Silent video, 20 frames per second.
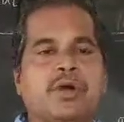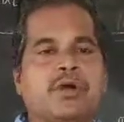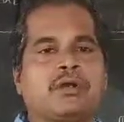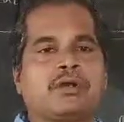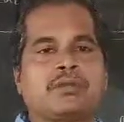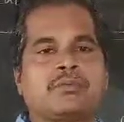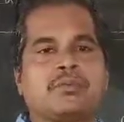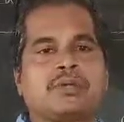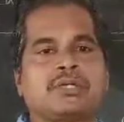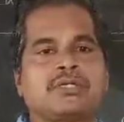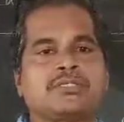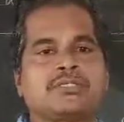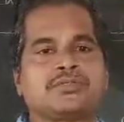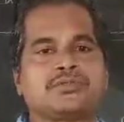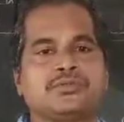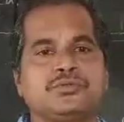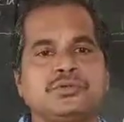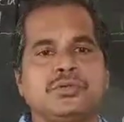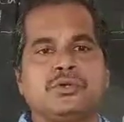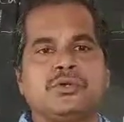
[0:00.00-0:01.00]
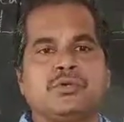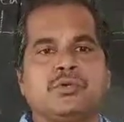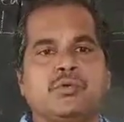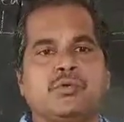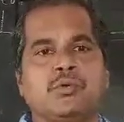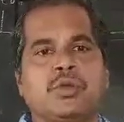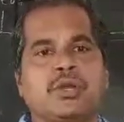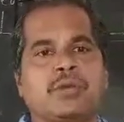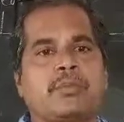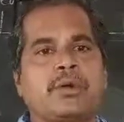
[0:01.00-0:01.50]
hotter body to
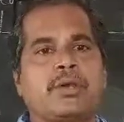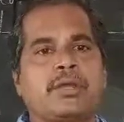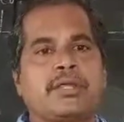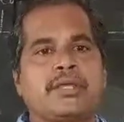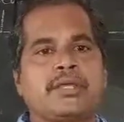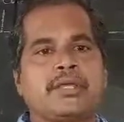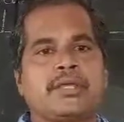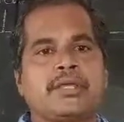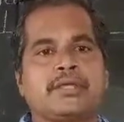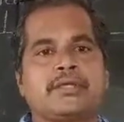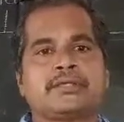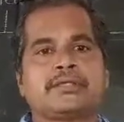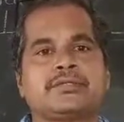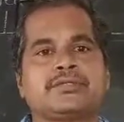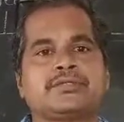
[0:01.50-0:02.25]
cooler body.